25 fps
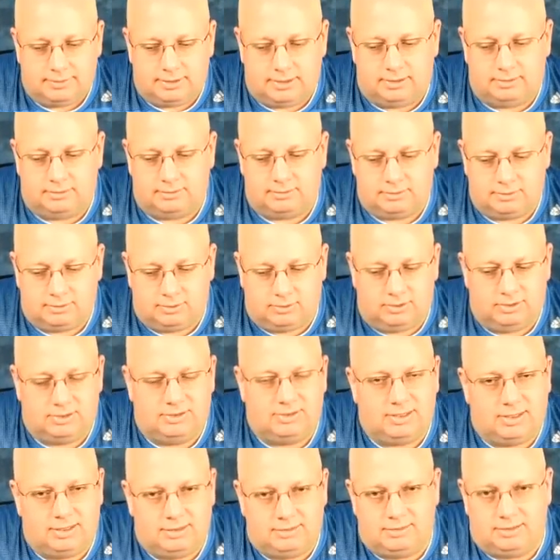you know your
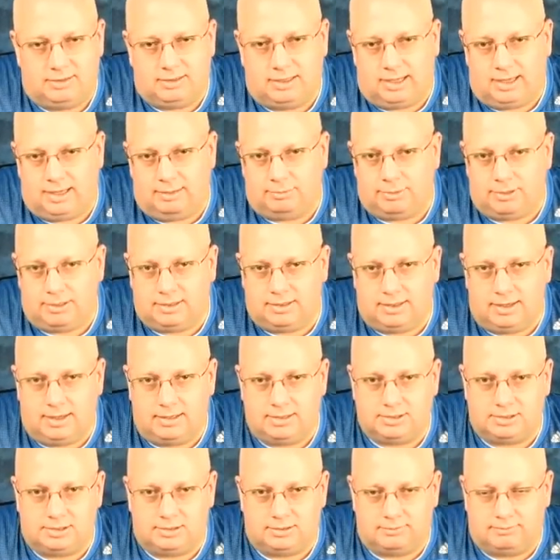intended
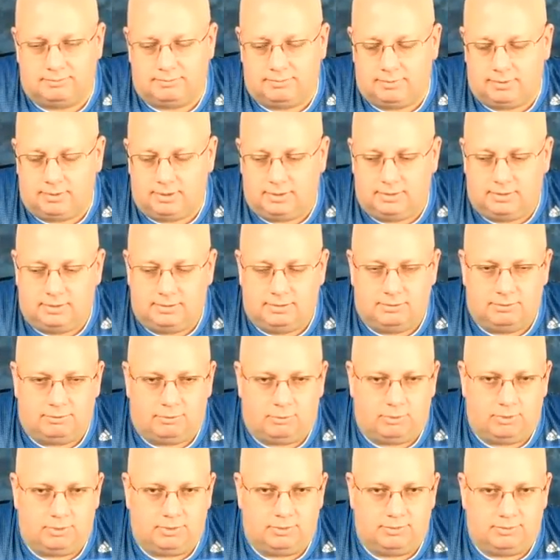application
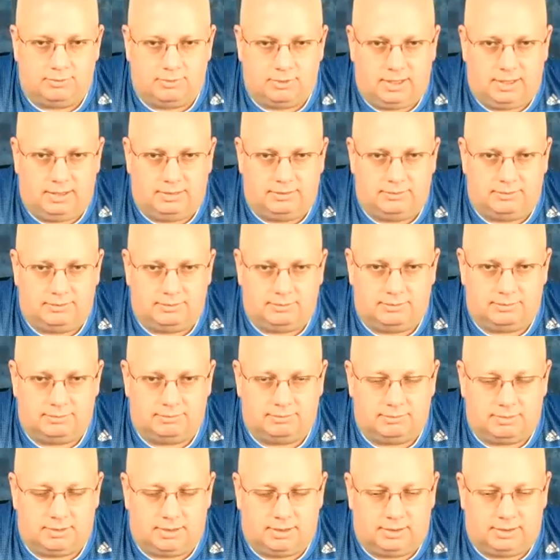for this lens.
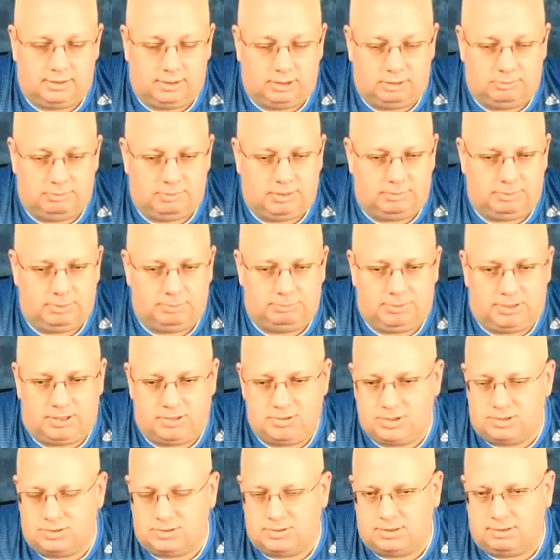Uh, you know, maybe
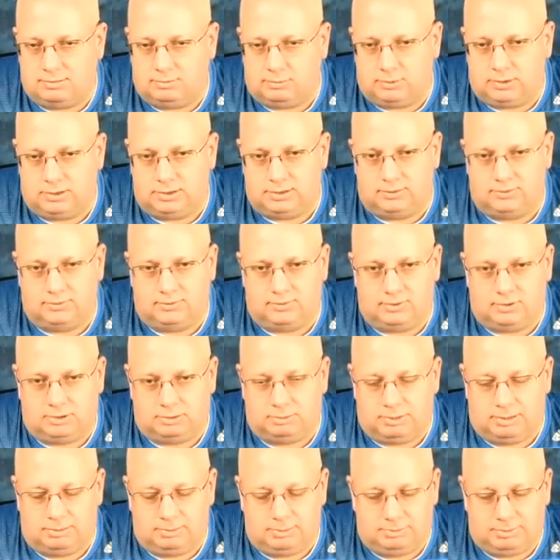budget's number one
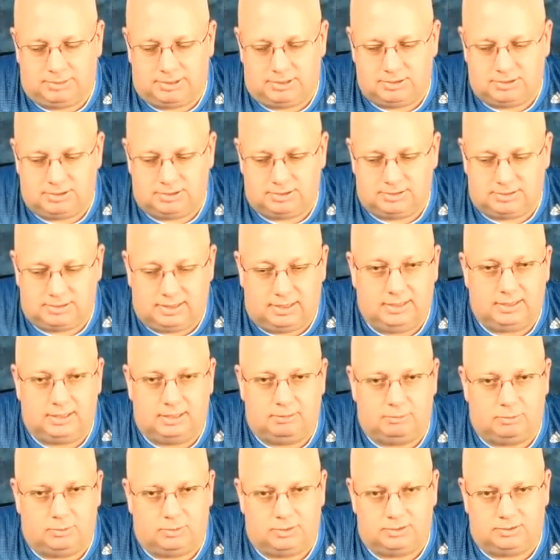concern, maybe budget's not
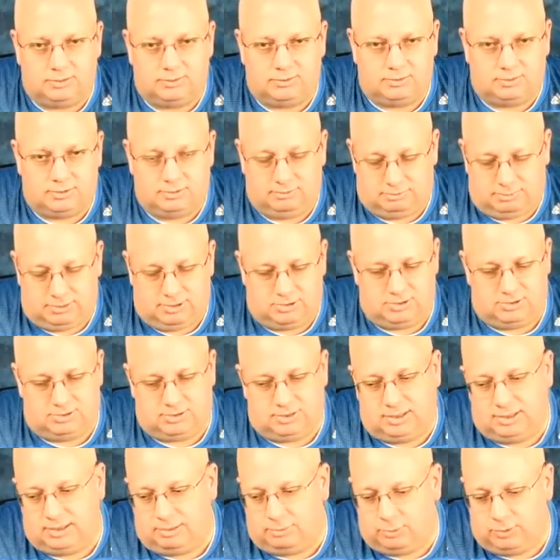number one concern. If budget's
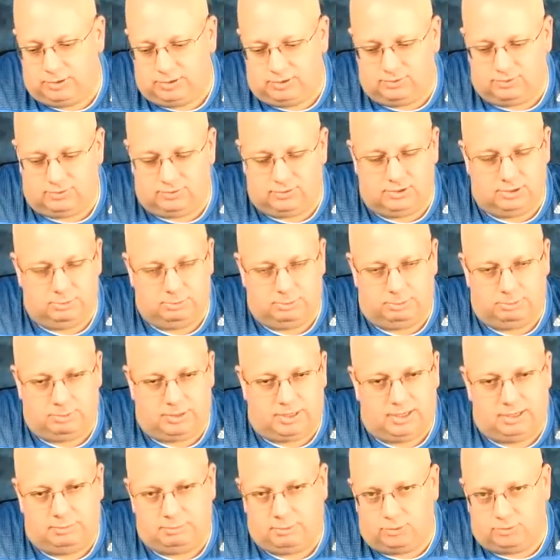not number one concern, you'll be
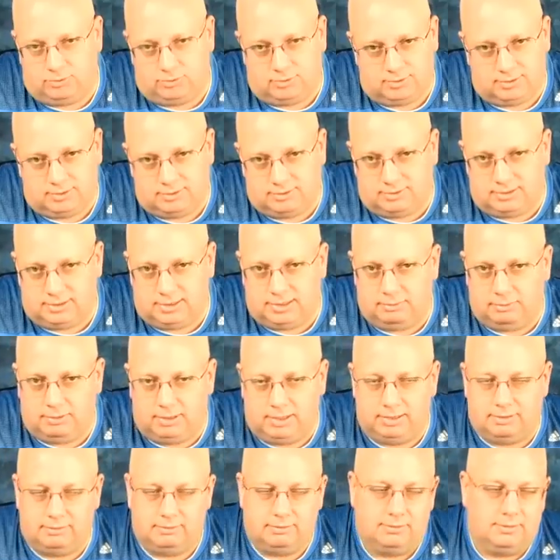buying most of these
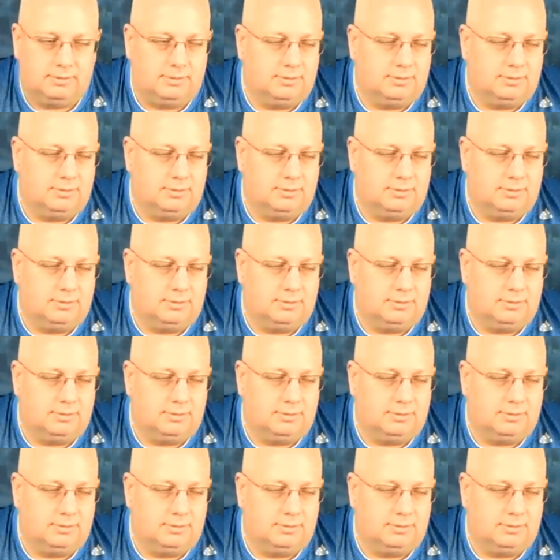anyway